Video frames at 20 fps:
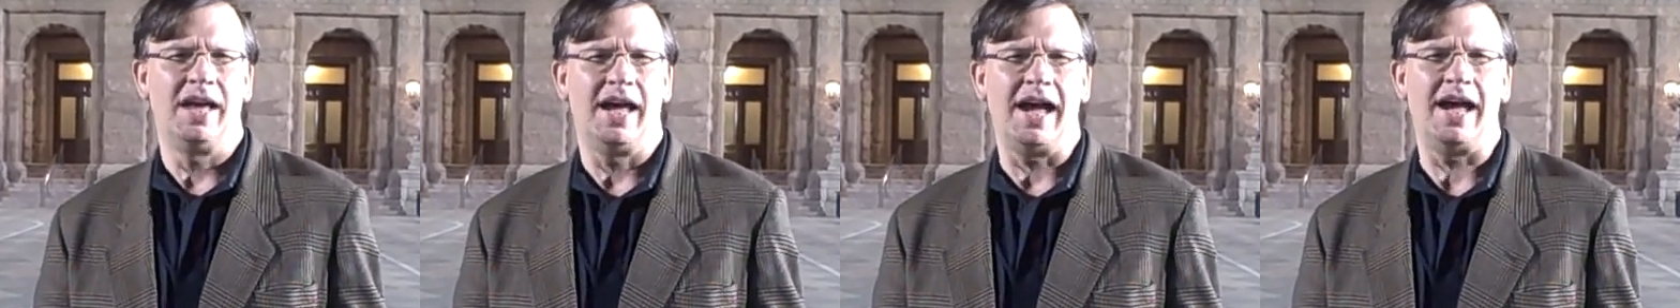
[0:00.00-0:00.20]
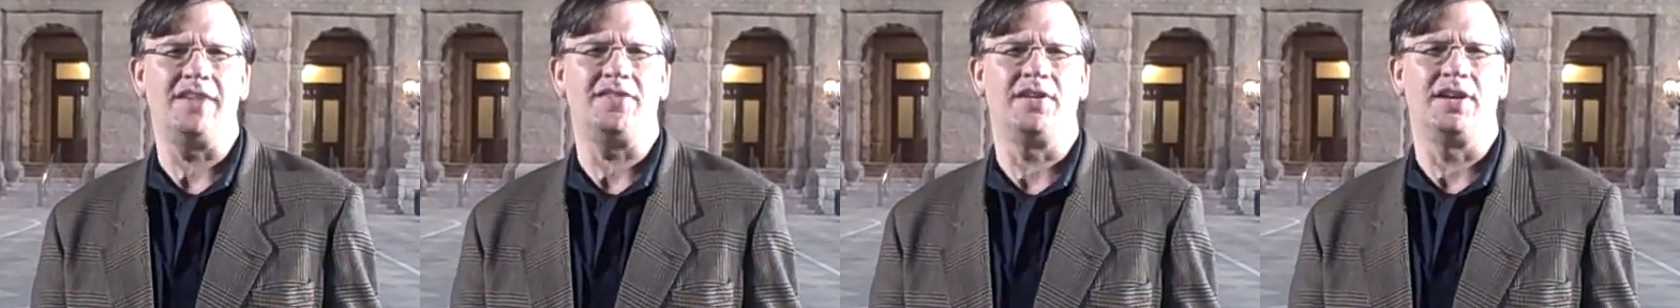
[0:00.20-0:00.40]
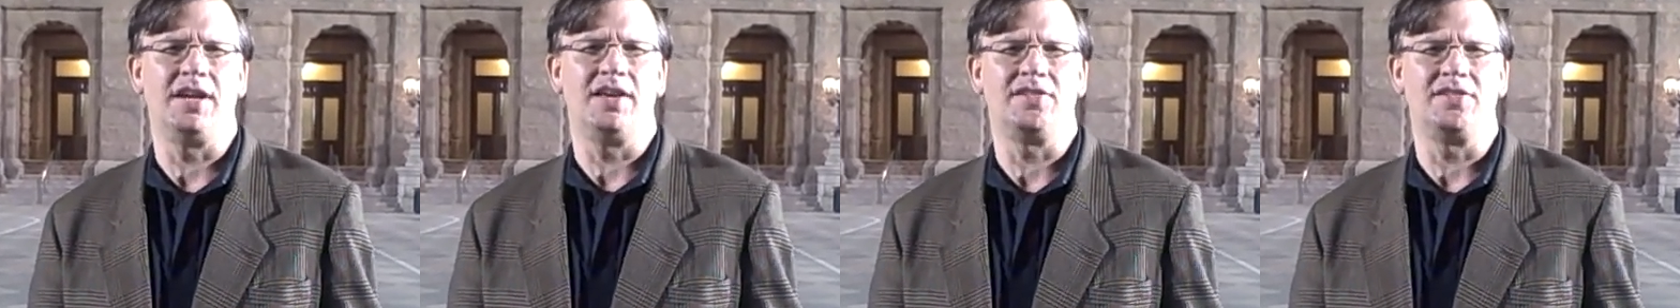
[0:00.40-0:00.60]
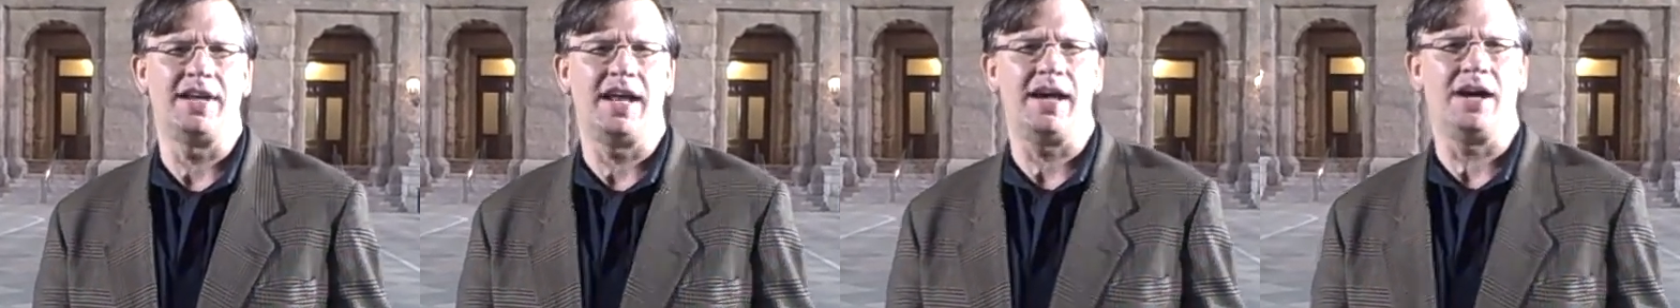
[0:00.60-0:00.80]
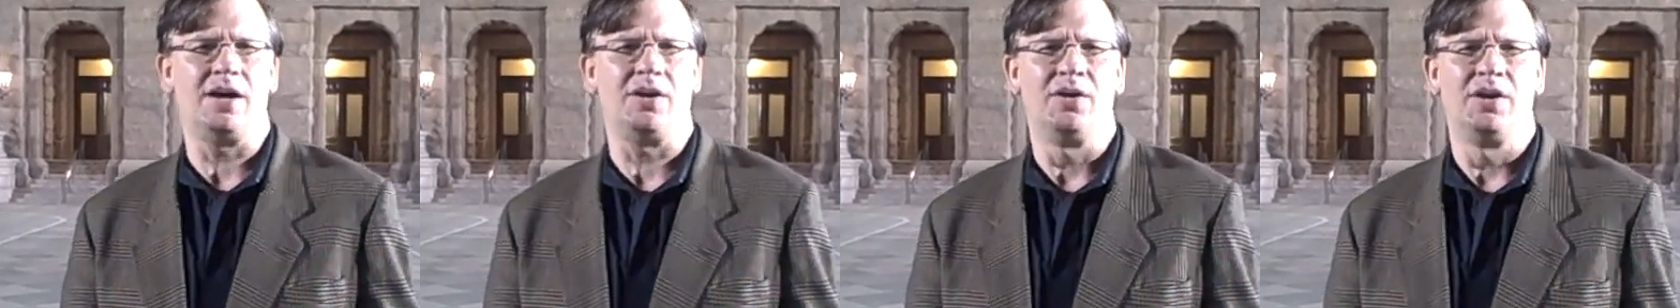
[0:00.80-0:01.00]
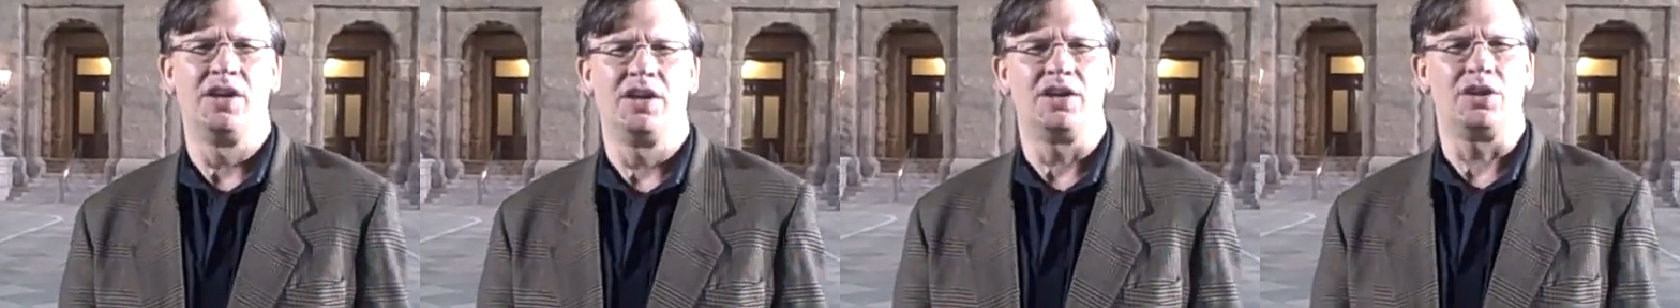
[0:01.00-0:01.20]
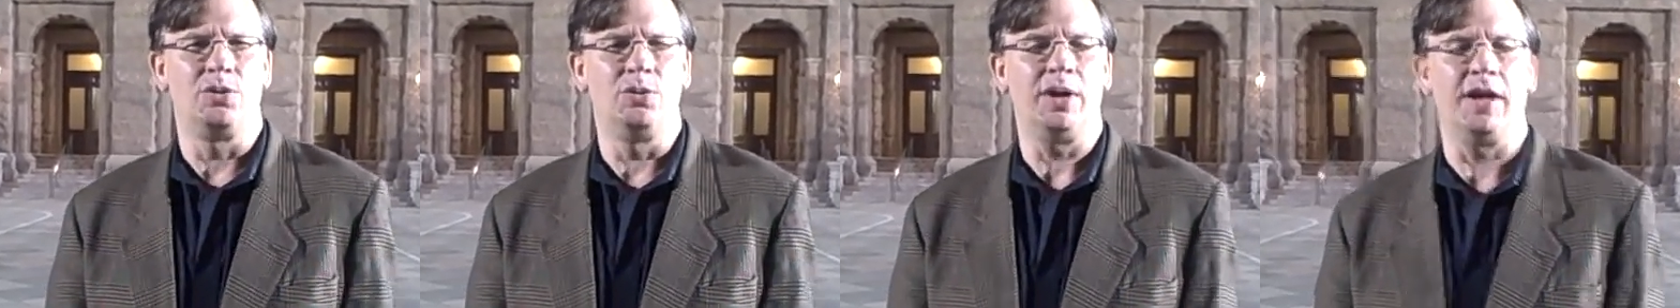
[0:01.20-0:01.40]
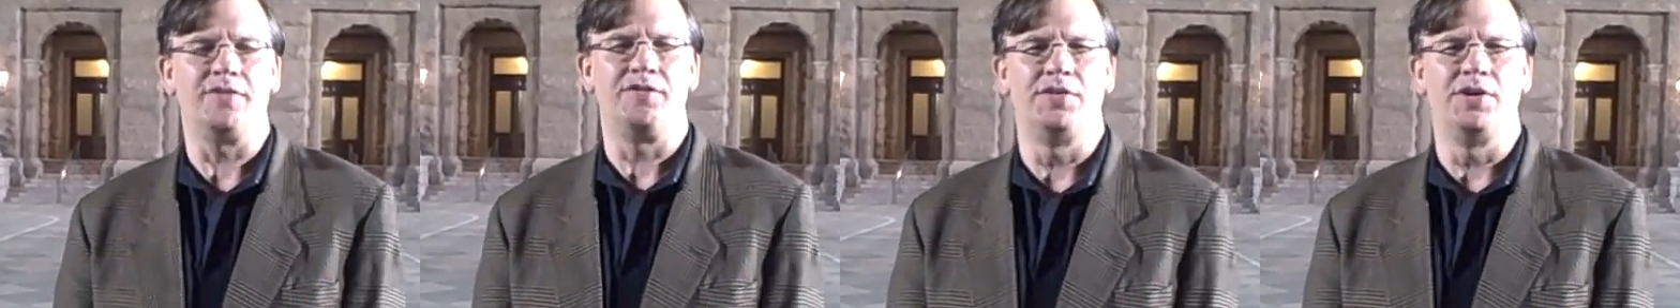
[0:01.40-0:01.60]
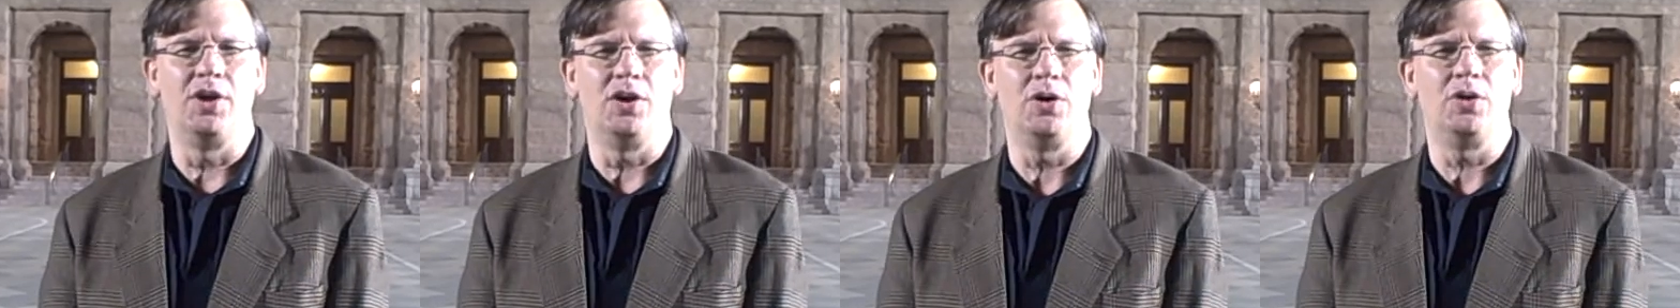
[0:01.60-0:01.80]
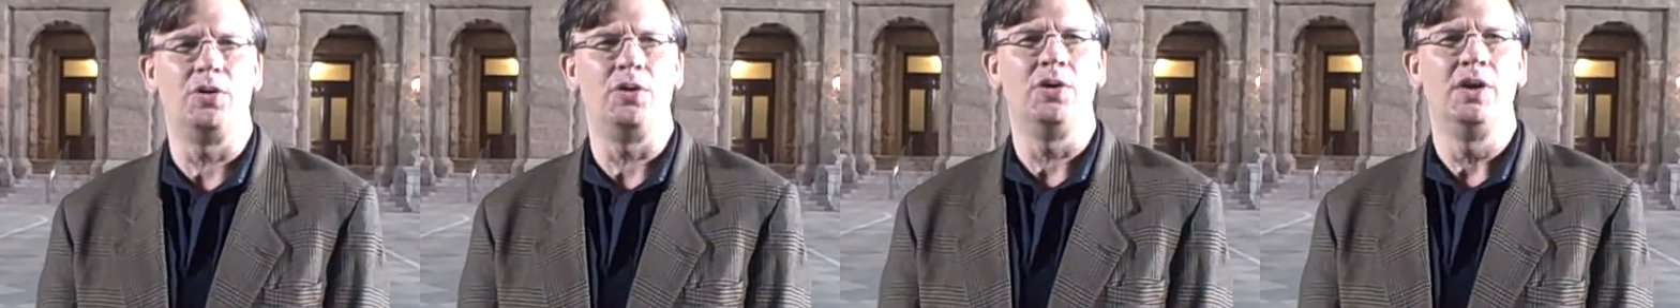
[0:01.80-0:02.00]
as it is now, you have
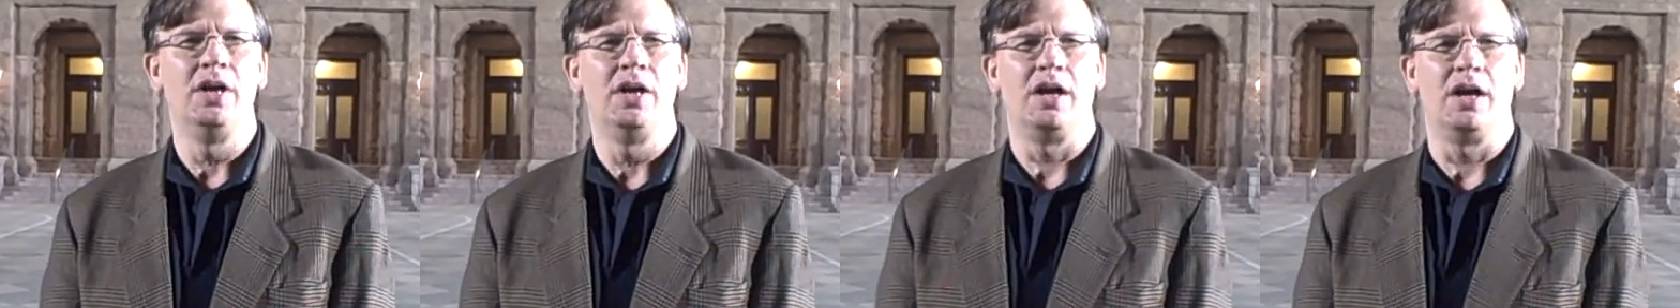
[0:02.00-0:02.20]
no